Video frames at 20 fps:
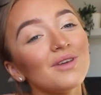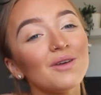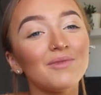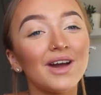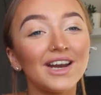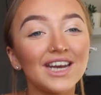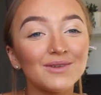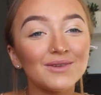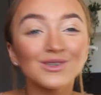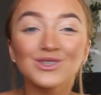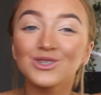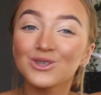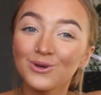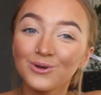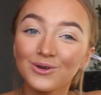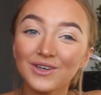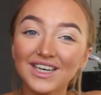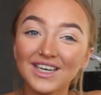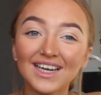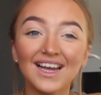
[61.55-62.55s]
My name is
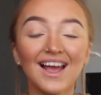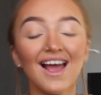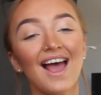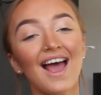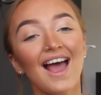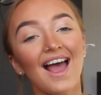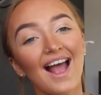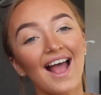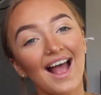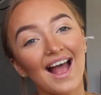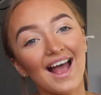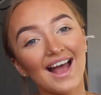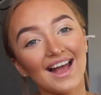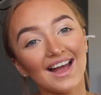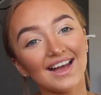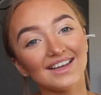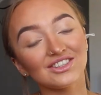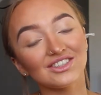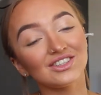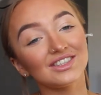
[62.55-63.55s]
Sophie
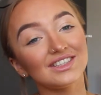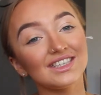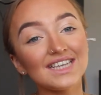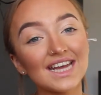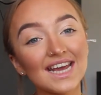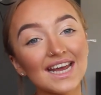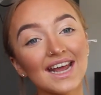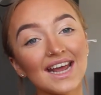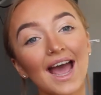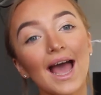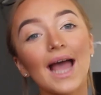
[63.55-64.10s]
and today